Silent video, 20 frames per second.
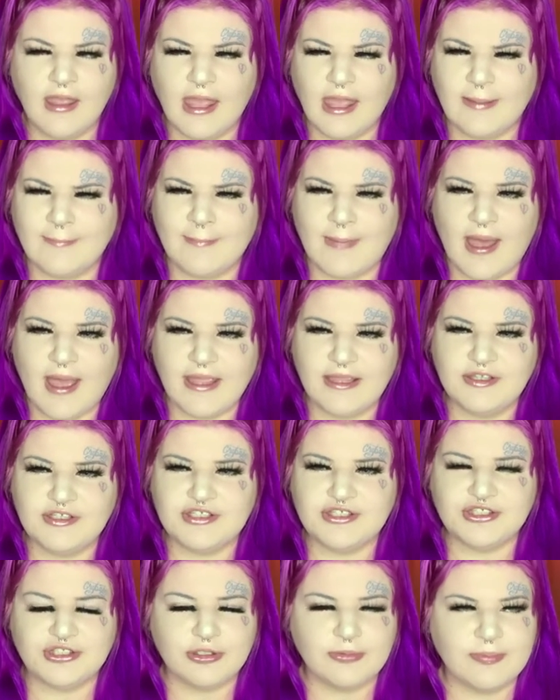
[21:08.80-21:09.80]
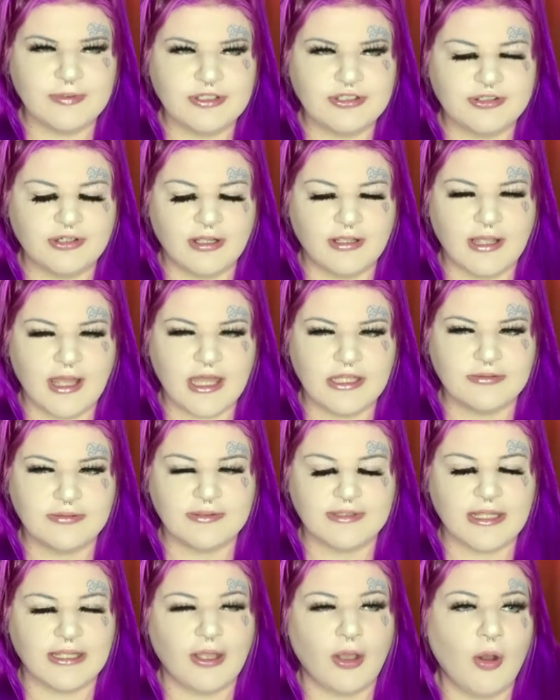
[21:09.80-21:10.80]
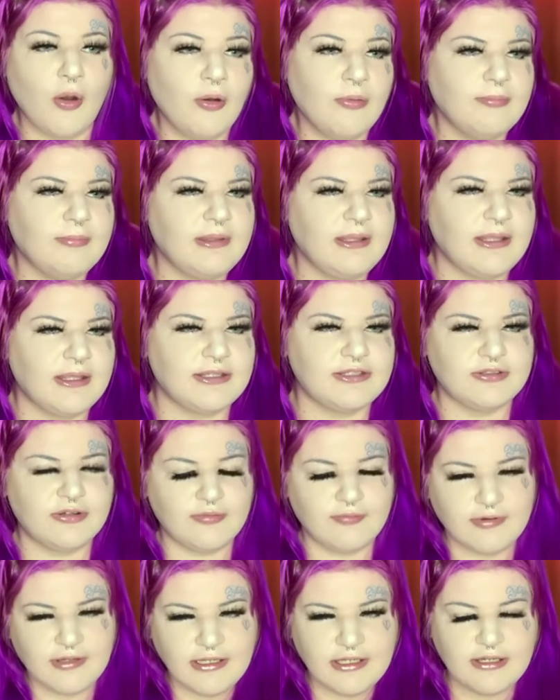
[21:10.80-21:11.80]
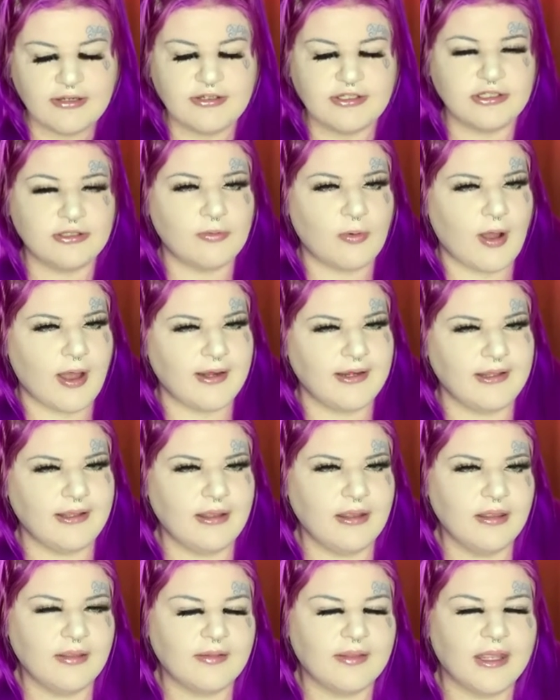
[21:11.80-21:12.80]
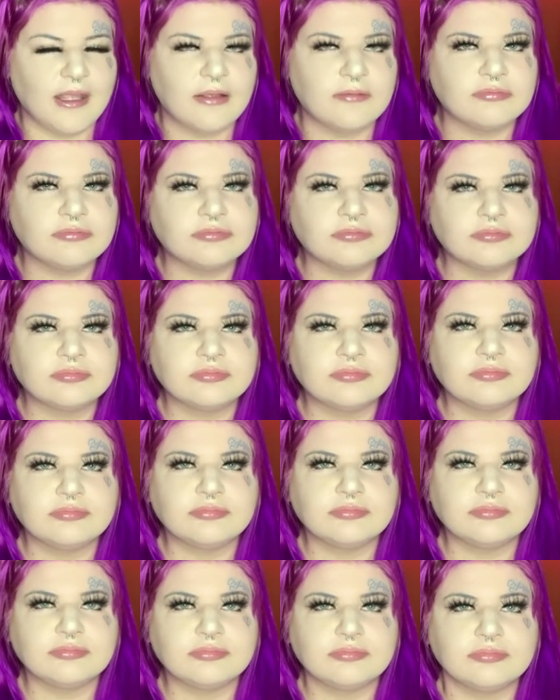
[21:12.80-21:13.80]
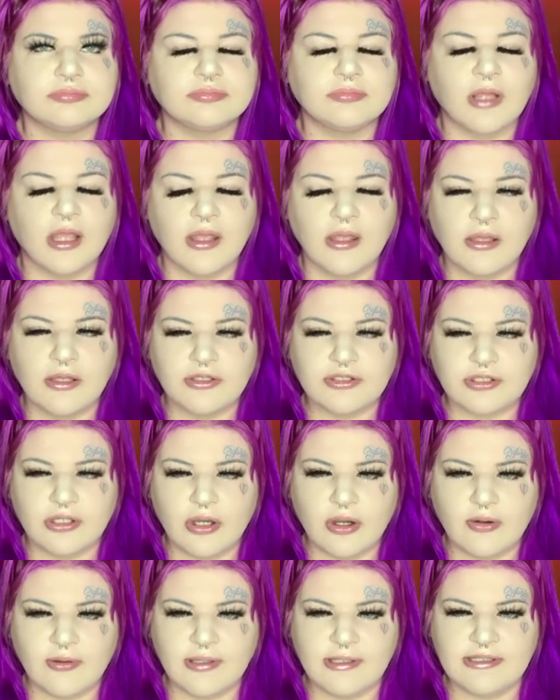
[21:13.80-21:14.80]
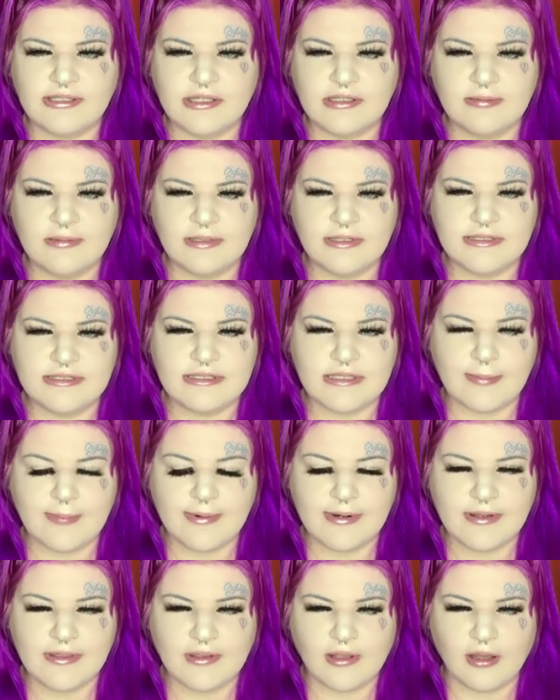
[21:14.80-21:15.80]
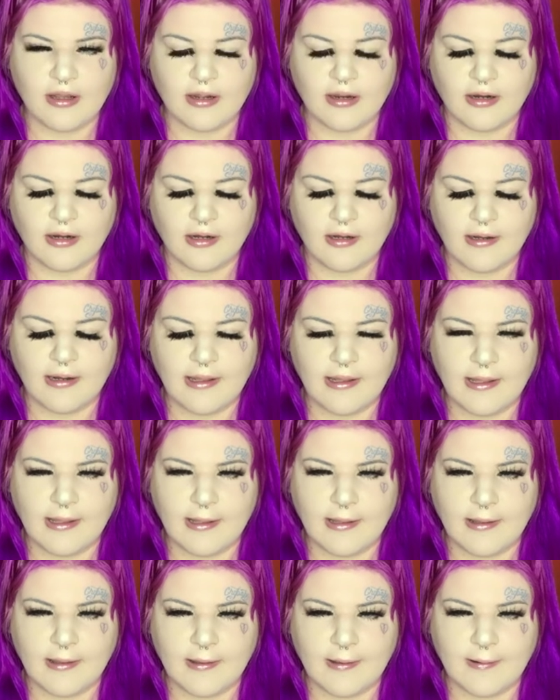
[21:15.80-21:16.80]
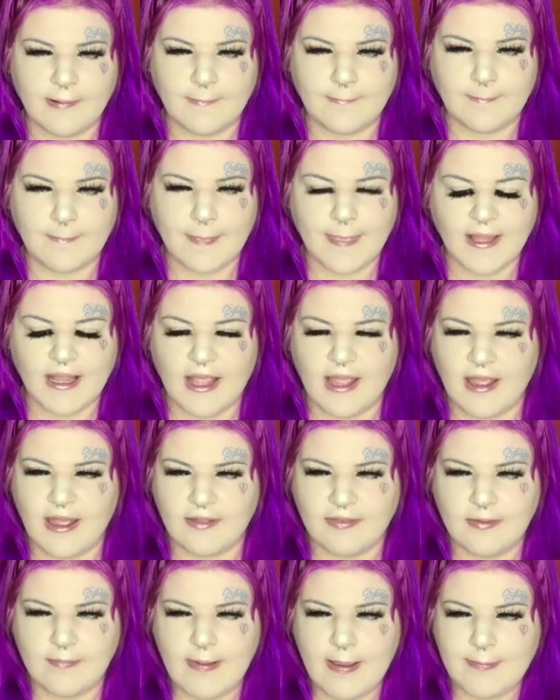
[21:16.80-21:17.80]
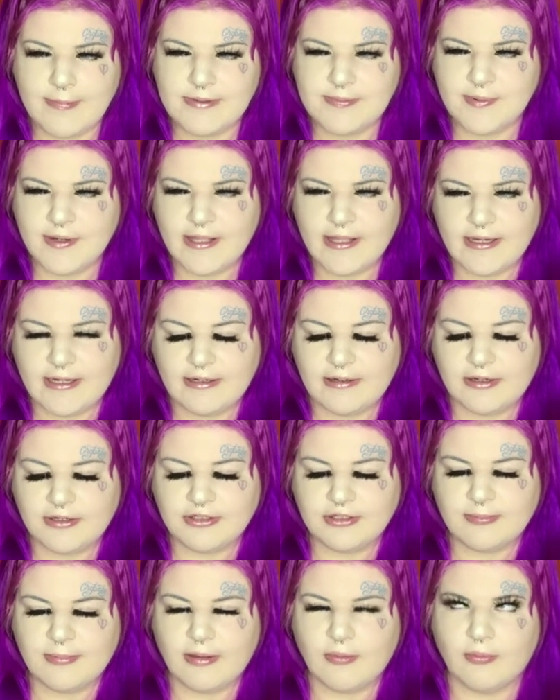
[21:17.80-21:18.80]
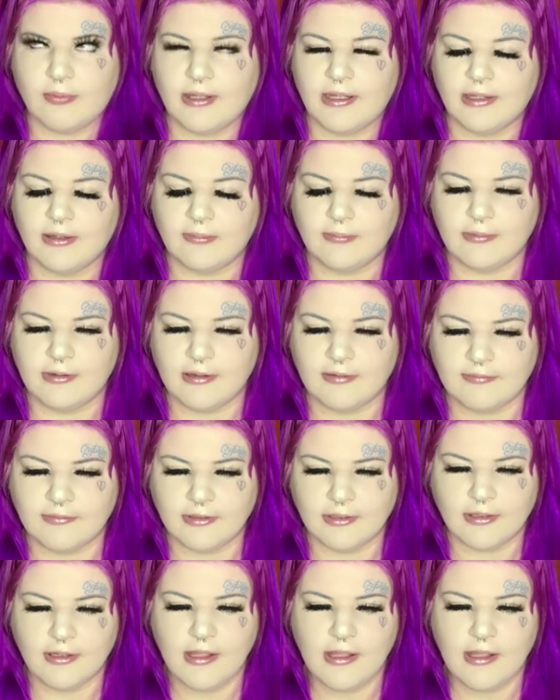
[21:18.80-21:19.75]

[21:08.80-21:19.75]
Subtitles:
And my stupid drunk ass was like, oh, me, it's over here. Do you want it? Like, so he tells me to step out of the car, and like I had the pepper spray hidden under my wig or whatever.